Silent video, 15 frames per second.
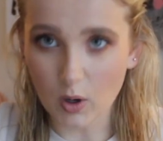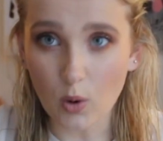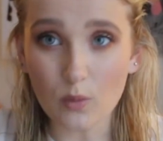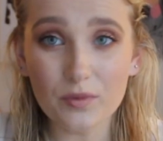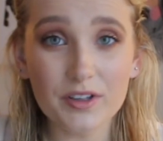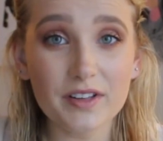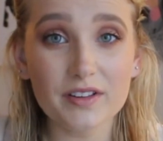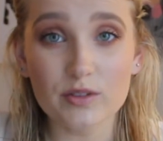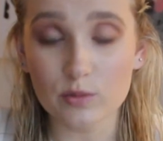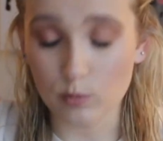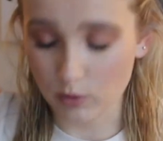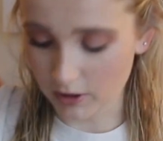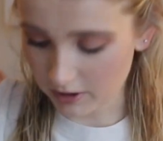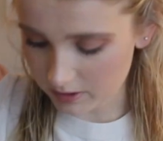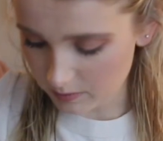Hopefully this
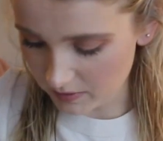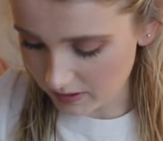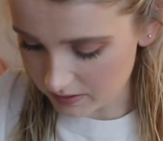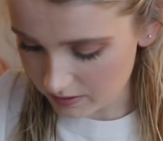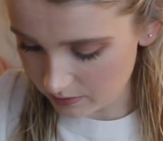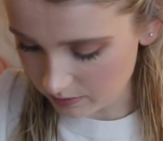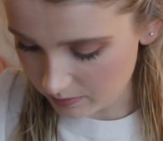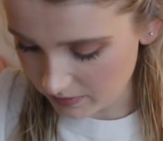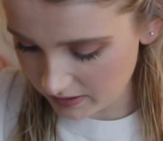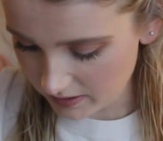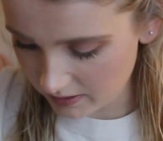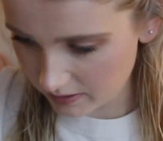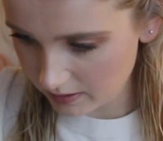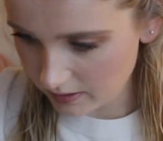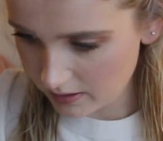works, because it would
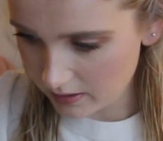make